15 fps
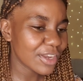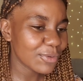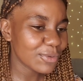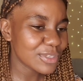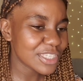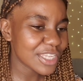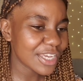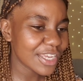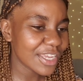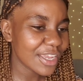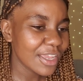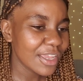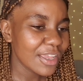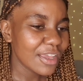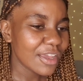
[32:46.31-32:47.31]
It was like
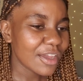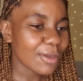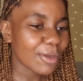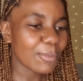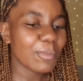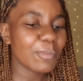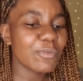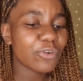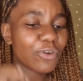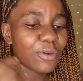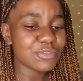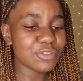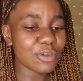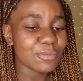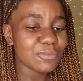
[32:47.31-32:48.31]
a
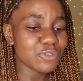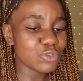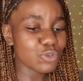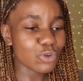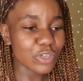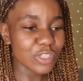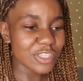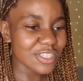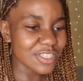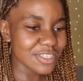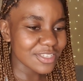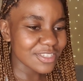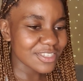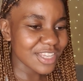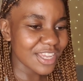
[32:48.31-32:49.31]
crop top shorts
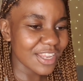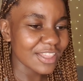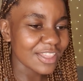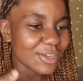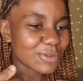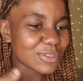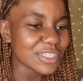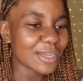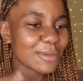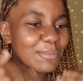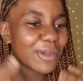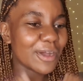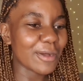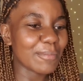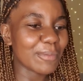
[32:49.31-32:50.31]
set that was like
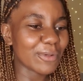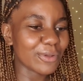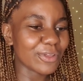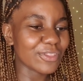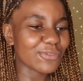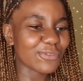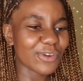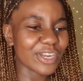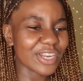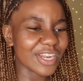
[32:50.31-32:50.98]
purple in the front.